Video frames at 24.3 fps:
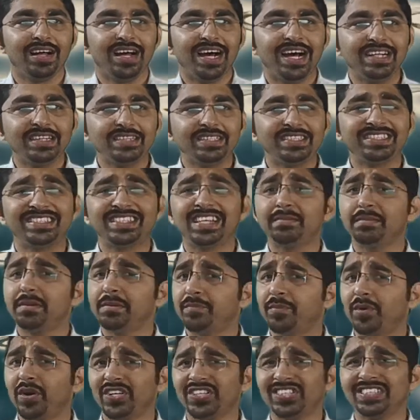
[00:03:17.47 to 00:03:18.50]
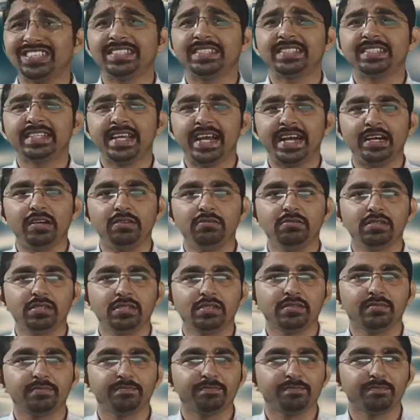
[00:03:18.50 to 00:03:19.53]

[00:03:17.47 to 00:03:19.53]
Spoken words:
unstable production schedules,